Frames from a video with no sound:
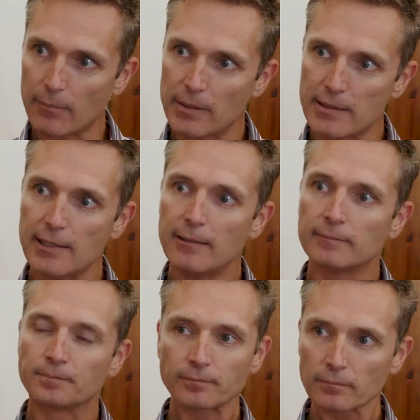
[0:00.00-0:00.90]
Zambezi.
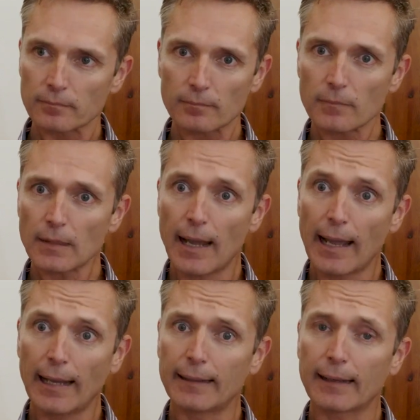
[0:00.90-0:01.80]

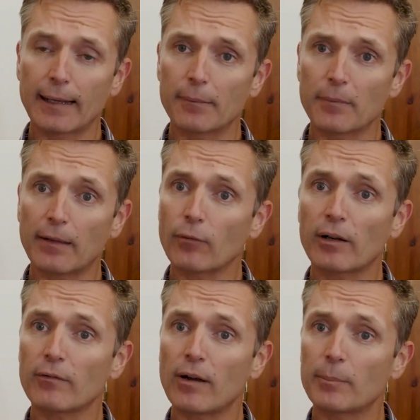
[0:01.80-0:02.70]
And um, that's
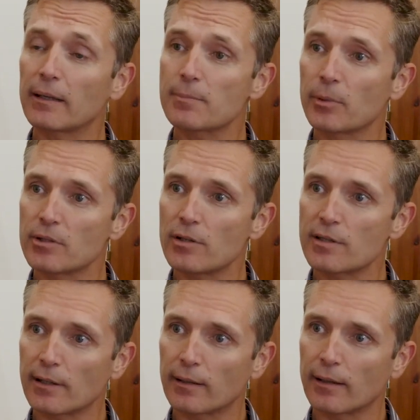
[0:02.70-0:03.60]
one of our biggest
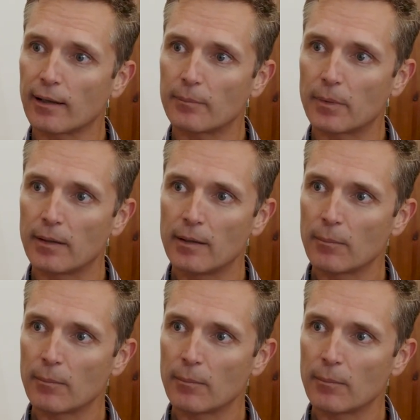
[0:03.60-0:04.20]
producing um,